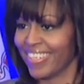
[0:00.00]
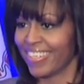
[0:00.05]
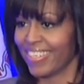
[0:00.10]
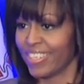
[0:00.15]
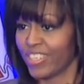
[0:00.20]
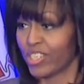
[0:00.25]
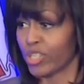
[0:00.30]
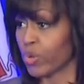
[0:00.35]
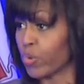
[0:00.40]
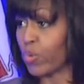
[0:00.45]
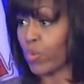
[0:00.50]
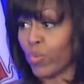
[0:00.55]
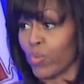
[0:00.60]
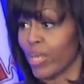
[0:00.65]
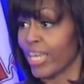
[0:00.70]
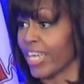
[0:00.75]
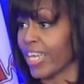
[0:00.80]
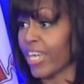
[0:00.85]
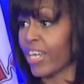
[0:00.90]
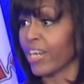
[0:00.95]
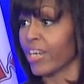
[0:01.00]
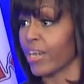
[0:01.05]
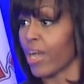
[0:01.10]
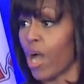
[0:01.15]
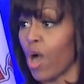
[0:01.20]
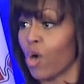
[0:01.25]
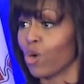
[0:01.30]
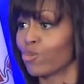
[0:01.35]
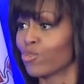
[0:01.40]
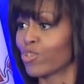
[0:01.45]
So we can
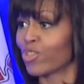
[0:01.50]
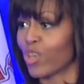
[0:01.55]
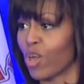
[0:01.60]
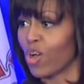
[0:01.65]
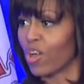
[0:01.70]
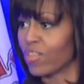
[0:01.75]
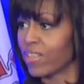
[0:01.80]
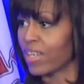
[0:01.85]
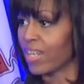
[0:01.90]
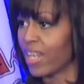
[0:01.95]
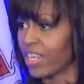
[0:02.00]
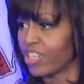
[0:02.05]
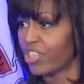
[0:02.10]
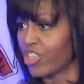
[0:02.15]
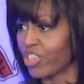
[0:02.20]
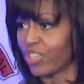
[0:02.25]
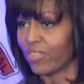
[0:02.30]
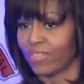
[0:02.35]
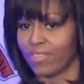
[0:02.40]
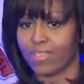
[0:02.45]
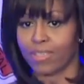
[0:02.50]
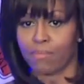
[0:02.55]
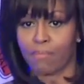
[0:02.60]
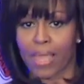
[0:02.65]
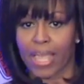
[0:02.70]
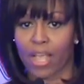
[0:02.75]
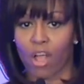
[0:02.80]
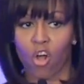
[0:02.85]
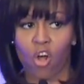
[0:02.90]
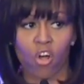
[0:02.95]
host all the luncheons and
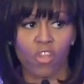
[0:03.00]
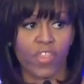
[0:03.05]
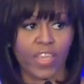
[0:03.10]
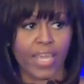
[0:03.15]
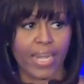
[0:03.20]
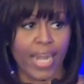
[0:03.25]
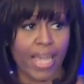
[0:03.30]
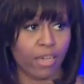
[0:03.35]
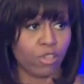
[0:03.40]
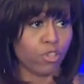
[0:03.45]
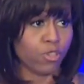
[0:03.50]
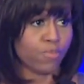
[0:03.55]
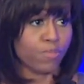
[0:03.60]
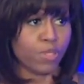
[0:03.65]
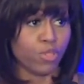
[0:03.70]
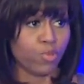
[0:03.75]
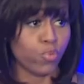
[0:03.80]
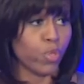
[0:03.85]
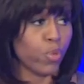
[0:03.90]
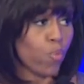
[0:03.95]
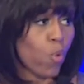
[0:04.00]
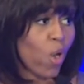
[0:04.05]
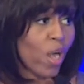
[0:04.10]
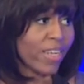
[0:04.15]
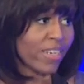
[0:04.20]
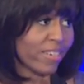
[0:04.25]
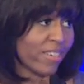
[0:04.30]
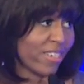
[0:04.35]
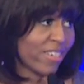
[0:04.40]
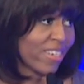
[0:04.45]
make all the announcements we
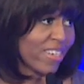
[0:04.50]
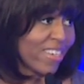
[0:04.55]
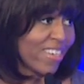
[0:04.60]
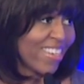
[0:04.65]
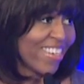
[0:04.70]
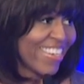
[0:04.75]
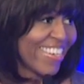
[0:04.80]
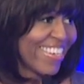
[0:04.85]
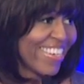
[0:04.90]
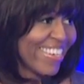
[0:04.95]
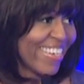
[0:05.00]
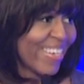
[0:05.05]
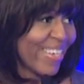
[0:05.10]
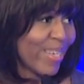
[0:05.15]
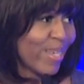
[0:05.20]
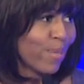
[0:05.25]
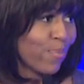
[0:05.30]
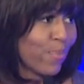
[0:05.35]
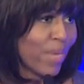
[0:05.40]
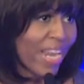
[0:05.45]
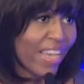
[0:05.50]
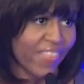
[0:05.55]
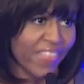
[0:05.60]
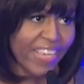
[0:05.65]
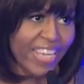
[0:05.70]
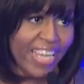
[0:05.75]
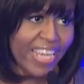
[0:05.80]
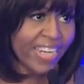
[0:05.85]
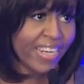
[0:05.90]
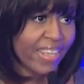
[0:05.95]
want, but at the
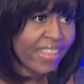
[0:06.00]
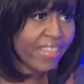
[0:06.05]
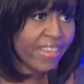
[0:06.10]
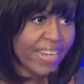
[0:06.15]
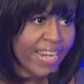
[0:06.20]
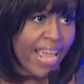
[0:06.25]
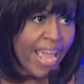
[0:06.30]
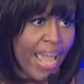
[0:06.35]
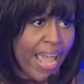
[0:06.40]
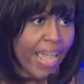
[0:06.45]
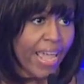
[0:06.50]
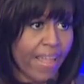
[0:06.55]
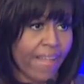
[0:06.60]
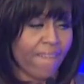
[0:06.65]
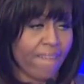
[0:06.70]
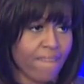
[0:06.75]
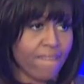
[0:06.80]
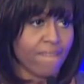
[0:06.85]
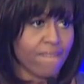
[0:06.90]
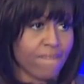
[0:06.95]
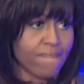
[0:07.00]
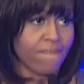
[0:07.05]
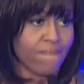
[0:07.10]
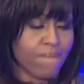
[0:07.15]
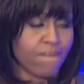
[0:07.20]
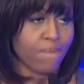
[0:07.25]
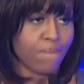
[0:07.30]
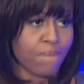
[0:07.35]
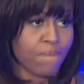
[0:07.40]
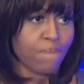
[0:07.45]
end of the day,
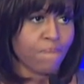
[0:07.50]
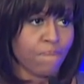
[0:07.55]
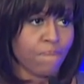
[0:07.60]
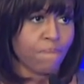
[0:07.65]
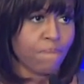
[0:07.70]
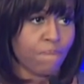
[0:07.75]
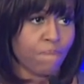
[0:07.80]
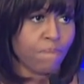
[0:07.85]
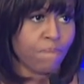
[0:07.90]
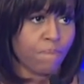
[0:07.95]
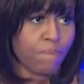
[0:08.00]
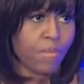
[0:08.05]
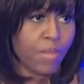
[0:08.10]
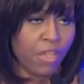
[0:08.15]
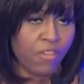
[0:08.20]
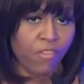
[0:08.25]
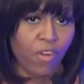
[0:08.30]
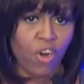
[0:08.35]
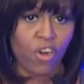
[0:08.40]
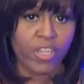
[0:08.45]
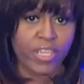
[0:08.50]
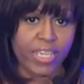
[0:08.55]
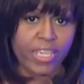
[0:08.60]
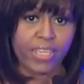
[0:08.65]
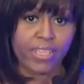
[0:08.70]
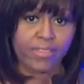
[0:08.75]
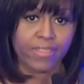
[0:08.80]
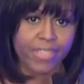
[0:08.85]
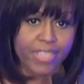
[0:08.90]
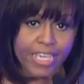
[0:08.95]
if our
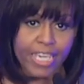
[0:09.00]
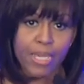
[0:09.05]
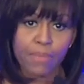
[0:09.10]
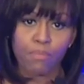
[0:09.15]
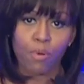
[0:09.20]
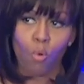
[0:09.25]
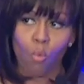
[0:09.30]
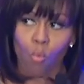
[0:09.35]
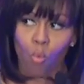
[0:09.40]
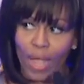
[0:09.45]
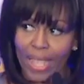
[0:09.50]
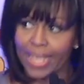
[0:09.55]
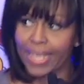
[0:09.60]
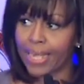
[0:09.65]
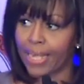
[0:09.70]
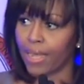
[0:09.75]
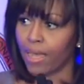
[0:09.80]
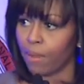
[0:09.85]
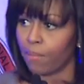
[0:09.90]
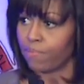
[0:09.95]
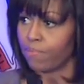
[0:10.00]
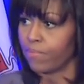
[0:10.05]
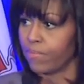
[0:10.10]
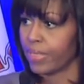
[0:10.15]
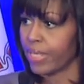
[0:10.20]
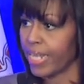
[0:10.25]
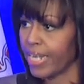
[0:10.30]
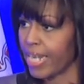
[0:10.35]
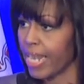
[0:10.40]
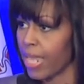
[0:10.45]
kids keep waking
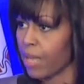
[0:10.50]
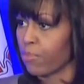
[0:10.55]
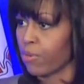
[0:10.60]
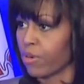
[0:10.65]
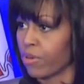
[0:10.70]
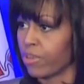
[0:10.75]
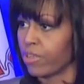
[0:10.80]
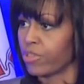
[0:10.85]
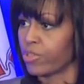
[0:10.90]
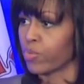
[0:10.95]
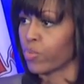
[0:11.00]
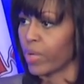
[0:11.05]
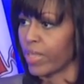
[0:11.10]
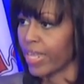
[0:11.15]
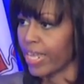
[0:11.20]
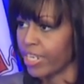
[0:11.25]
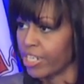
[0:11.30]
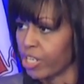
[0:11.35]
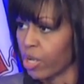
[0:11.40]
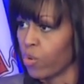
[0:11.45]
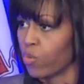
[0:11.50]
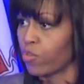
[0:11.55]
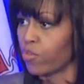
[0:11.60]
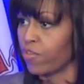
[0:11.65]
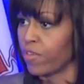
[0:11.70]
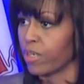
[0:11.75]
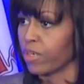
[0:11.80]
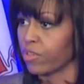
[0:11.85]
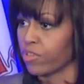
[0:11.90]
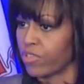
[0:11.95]
up in neighborhoods where they don't
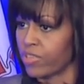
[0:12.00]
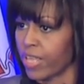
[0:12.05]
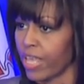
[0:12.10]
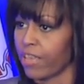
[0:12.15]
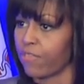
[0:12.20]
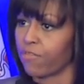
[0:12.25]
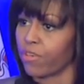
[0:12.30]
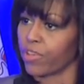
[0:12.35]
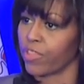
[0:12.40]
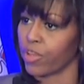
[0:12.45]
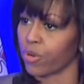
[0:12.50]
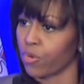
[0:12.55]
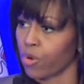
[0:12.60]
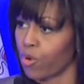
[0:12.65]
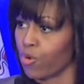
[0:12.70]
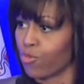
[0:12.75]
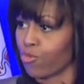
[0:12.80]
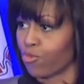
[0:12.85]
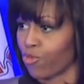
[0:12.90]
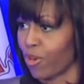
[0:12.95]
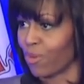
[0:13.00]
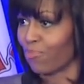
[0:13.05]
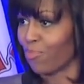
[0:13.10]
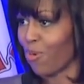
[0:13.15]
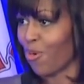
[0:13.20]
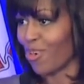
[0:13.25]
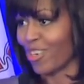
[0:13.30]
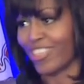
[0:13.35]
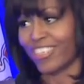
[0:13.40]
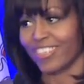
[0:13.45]
feel safe on their own front
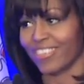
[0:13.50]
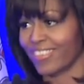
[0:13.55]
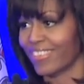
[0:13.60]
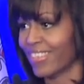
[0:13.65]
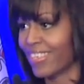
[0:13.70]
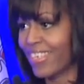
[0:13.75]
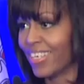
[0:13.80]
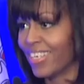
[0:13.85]
porches,